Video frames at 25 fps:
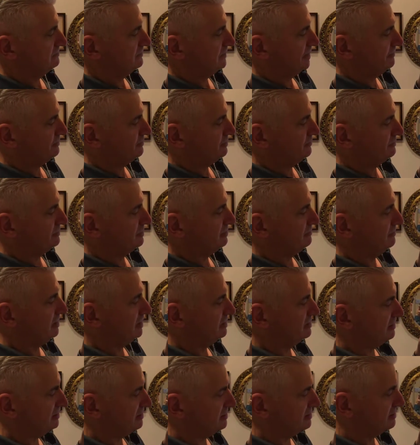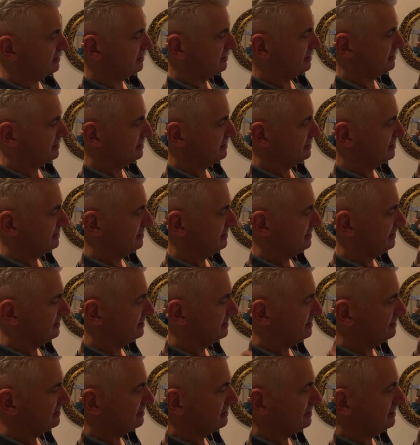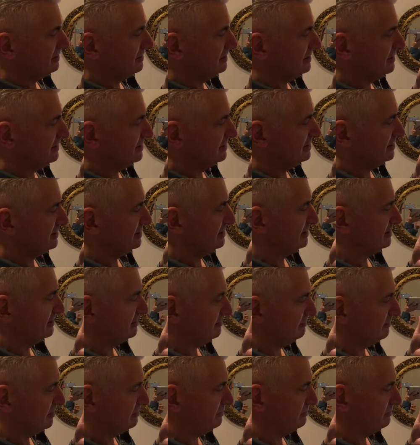Absolutely majestic, and easily can be